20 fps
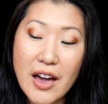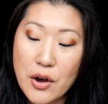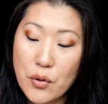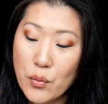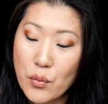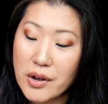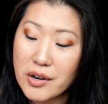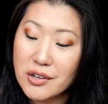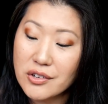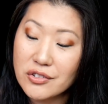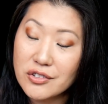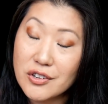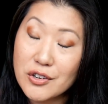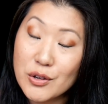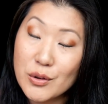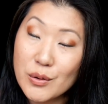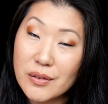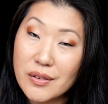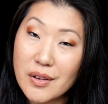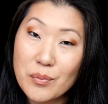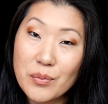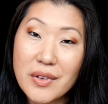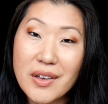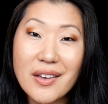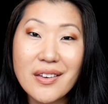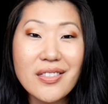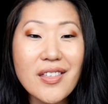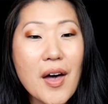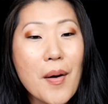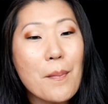I want to show you
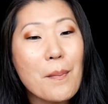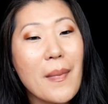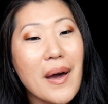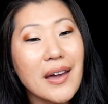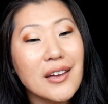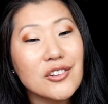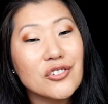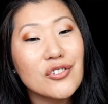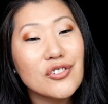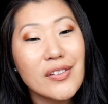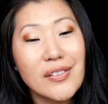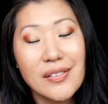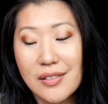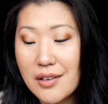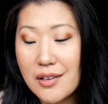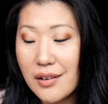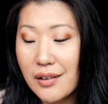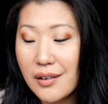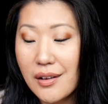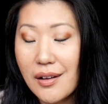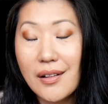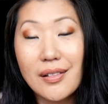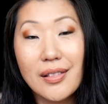something that might just look